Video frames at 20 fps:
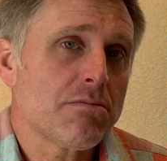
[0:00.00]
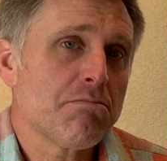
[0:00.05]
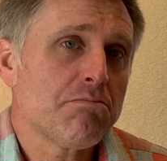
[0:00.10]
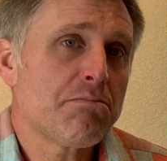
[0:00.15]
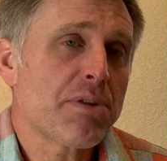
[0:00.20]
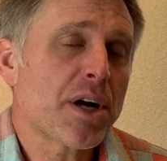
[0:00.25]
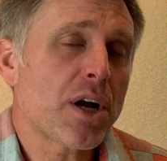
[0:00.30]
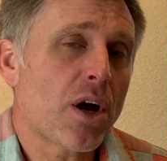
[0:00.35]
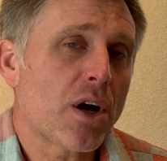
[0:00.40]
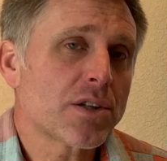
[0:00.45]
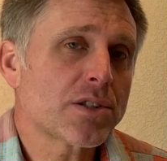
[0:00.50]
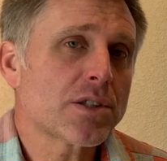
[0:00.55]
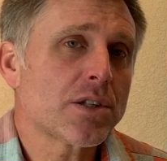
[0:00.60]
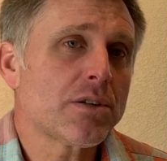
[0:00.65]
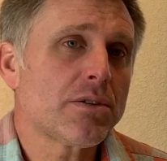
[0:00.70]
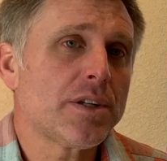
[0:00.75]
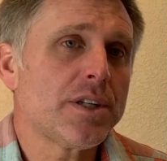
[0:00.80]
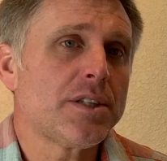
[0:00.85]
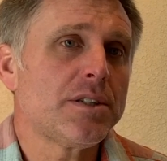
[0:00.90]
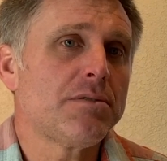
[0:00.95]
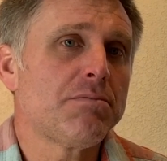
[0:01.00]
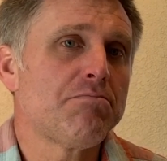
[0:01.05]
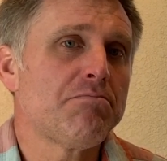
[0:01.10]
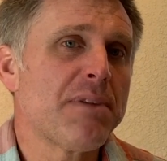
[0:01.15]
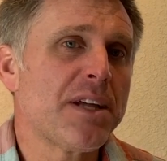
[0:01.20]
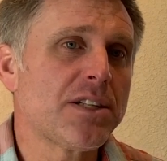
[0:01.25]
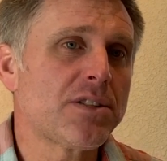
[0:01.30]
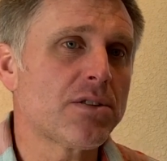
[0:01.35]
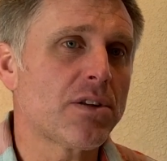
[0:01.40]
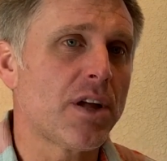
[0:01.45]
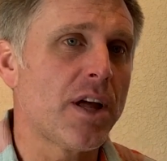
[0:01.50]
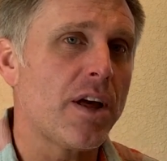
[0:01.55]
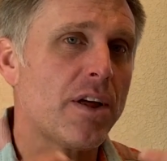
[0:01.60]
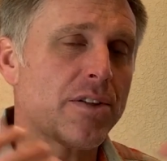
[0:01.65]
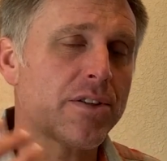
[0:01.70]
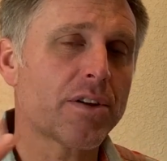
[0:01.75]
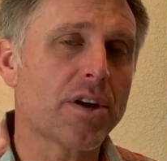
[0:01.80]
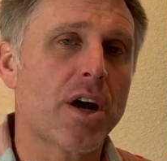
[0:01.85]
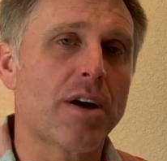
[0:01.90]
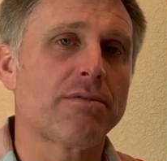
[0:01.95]
but also in mental
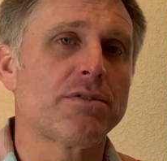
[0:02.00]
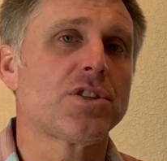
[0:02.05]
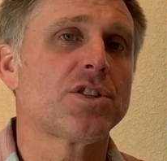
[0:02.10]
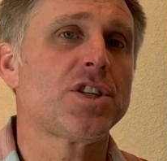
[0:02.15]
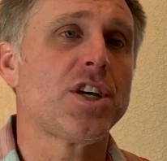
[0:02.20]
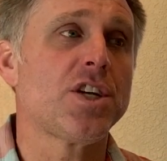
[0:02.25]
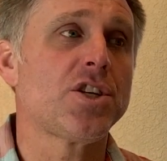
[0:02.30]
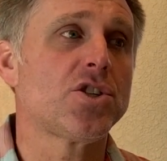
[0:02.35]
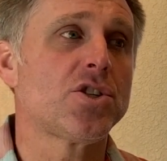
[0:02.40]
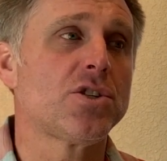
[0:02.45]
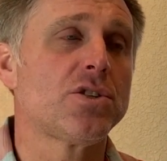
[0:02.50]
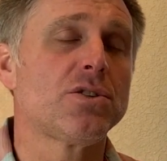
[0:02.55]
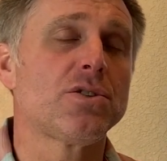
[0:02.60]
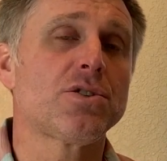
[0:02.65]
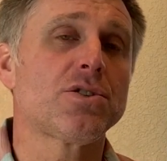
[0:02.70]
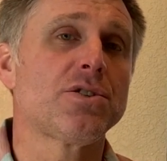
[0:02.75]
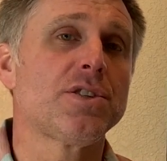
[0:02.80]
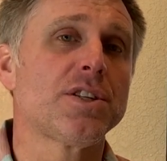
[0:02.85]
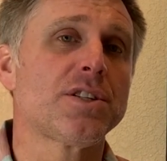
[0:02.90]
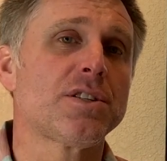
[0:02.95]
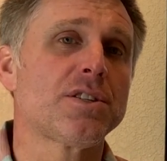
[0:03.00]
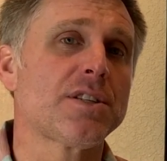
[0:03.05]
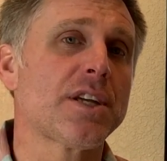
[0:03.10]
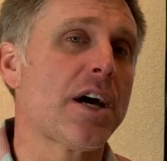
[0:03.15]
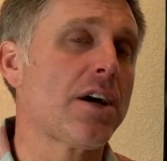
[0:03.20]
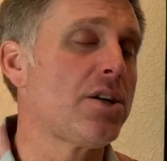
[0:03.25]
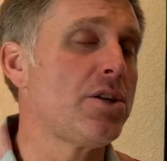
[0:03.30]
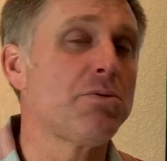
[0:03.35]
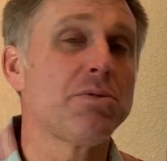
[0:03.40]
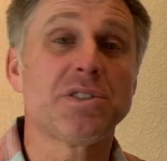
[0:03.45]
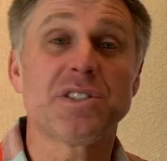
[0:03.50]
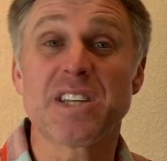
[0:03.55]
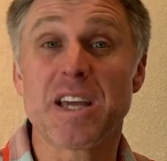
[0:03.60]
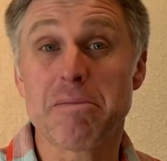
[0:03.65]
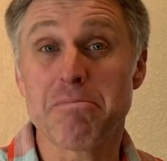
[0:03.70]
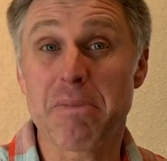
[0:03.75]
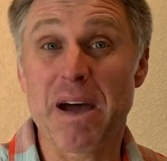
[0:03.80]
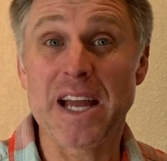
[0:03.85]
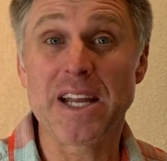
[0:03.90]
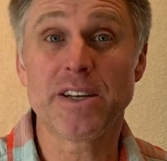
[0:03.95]
health conversations, this is how you would say
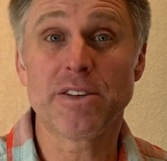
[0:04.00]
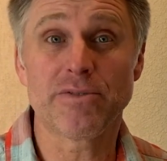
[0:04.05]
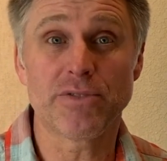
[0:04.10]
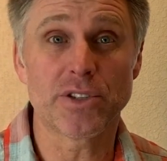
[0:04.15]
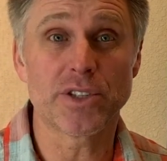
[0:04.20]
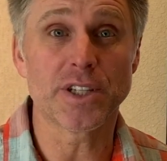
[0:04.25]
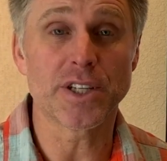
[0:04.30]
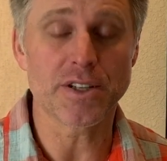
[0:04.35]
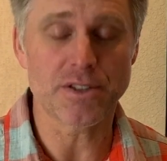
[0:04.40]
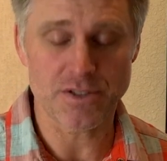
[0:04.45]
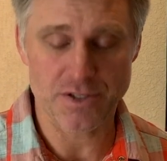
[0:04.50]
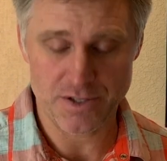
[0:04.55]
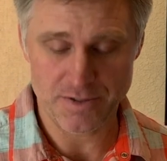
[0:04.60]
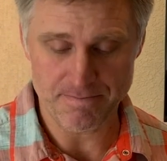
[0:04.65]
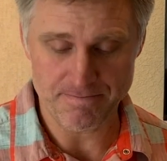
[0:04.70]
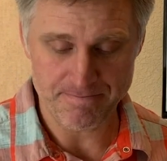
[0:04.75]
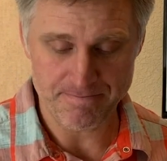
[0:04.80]
mindfulness.